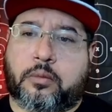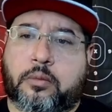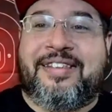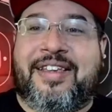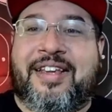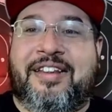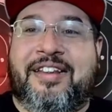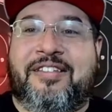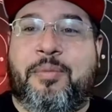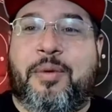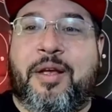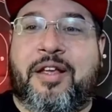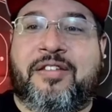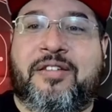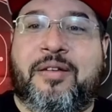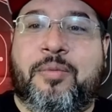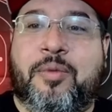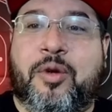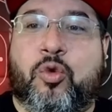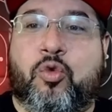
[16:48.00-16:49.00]
Tell us about
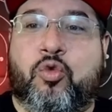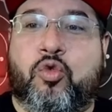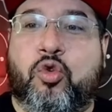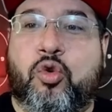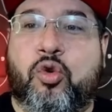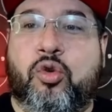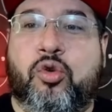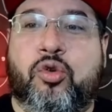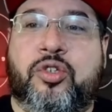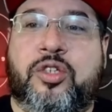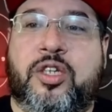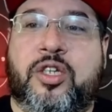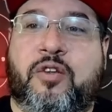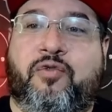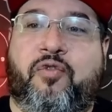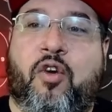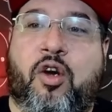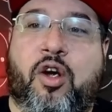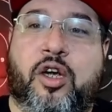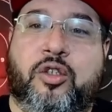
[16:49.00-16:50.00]
some of the rules as
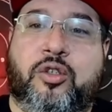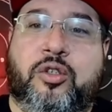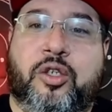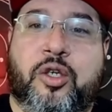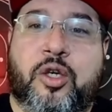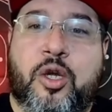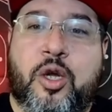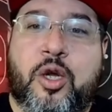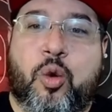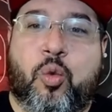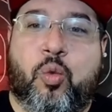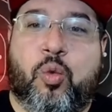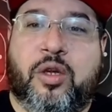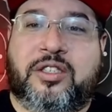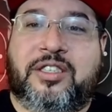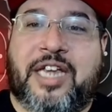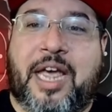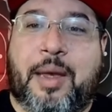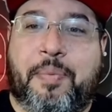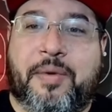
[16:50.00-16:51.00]
far mm. as
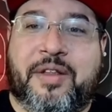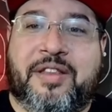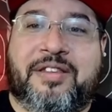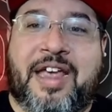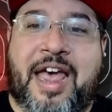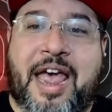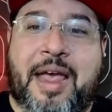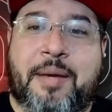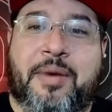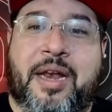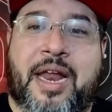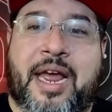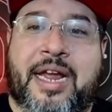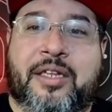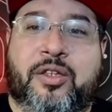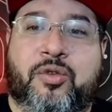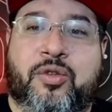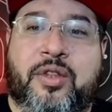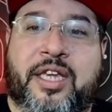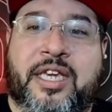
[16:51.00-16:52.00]
what type of
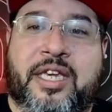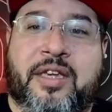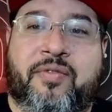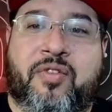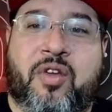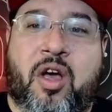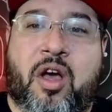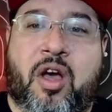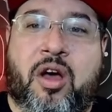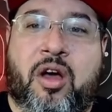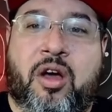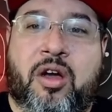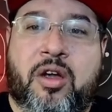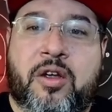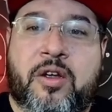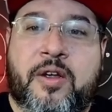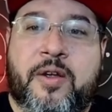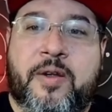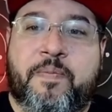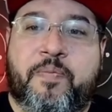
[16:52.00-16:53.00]
timeline do they give y'all
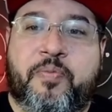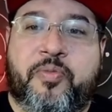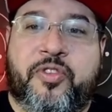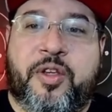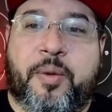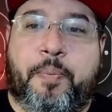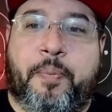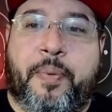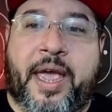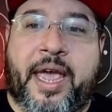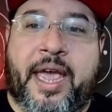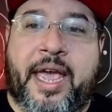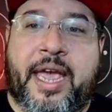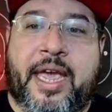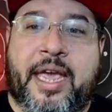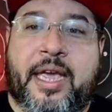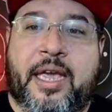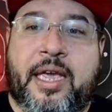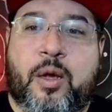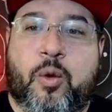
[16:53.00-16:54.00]
to
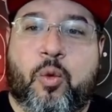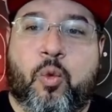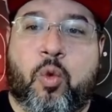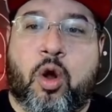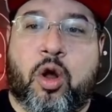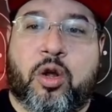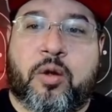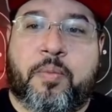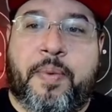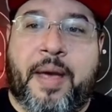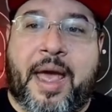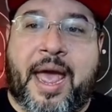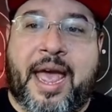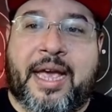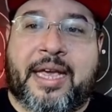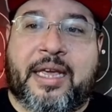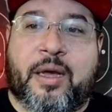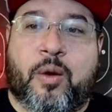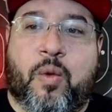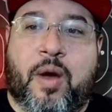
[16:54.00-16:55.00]
pay work
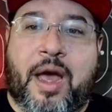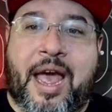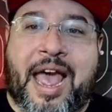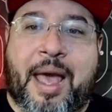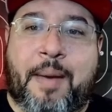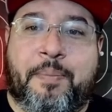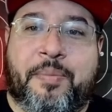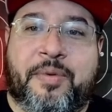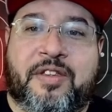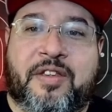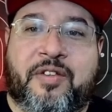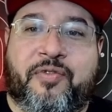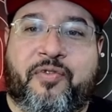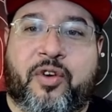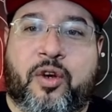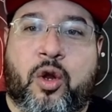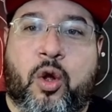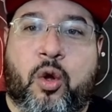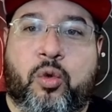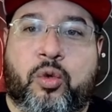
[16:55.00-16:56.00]
back and what happens if a
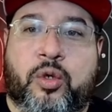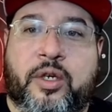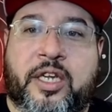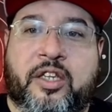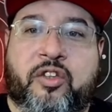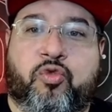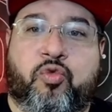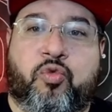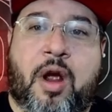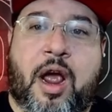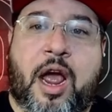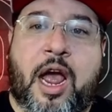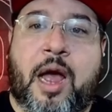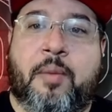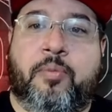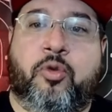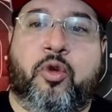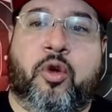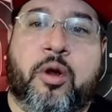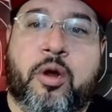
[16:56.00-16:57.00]
load gets
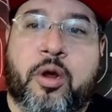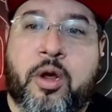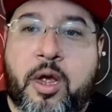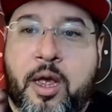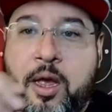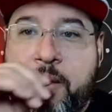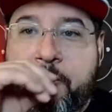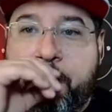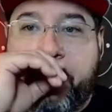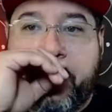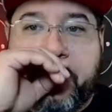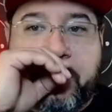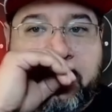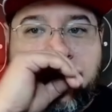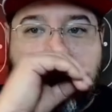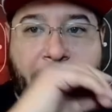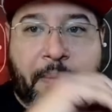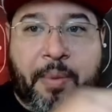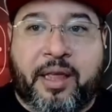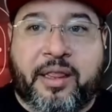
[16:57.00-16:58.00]
robbed or picked
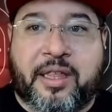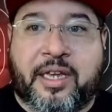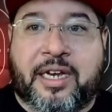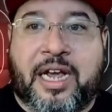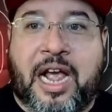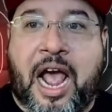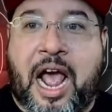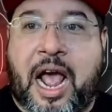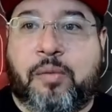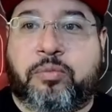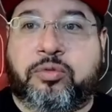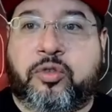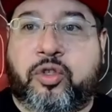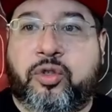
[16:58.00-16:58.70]
up by the cops?